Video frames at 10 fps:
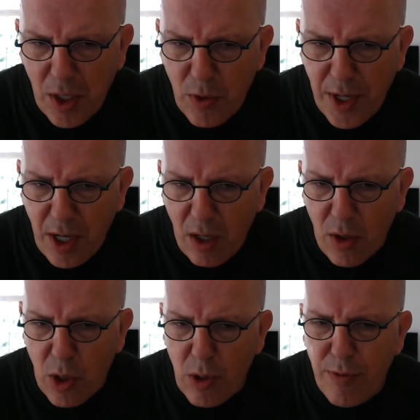create a
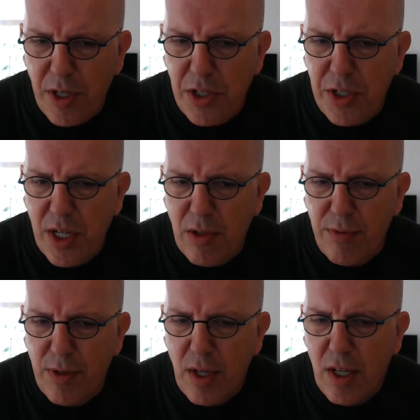logo for
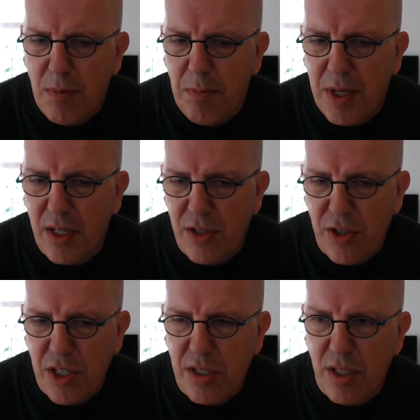yourself, be
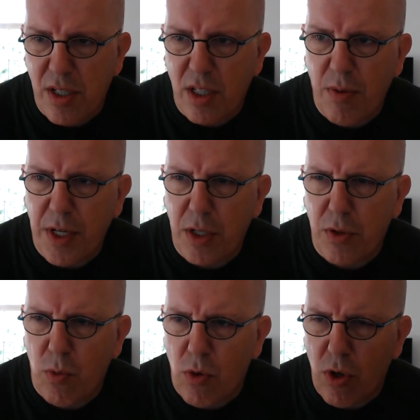consistent, create
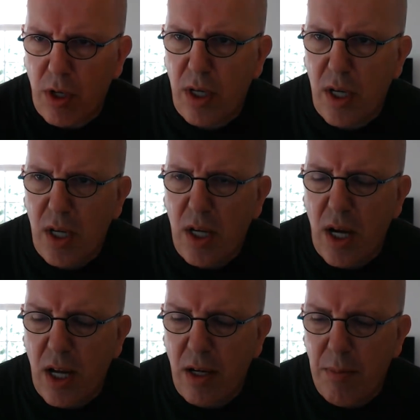good work,
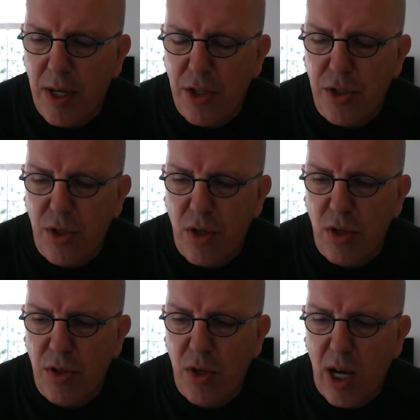and make
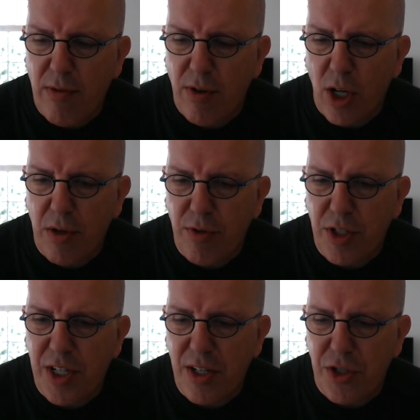sure you have a lot of
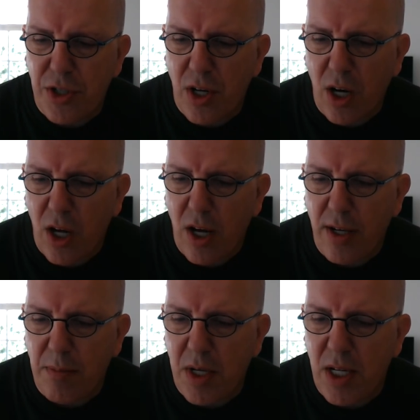retention
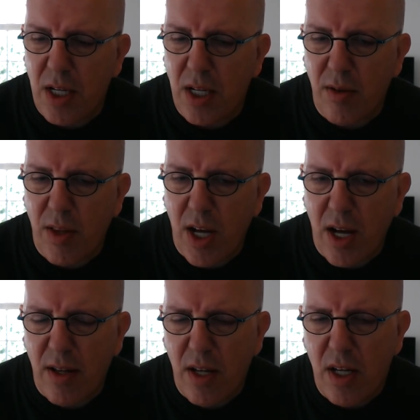online, meaning
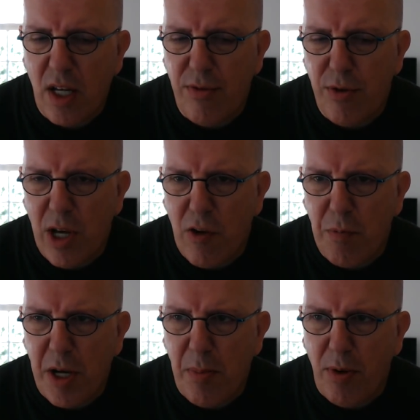that if you
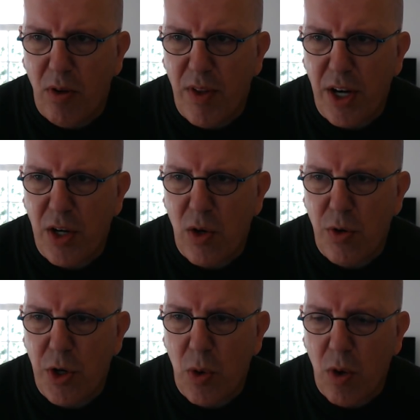have people that know
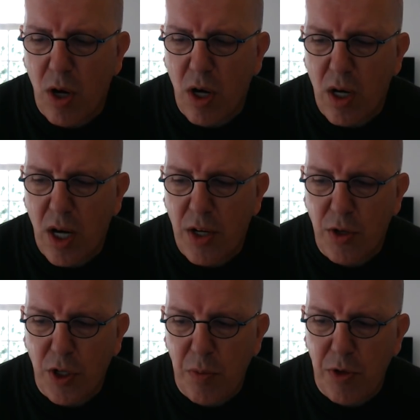who you are and
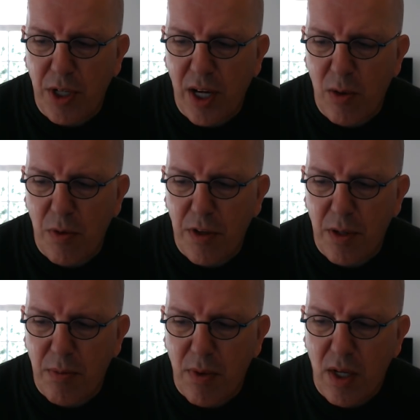you communicate with
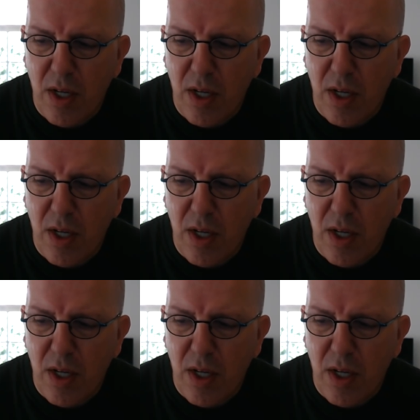them,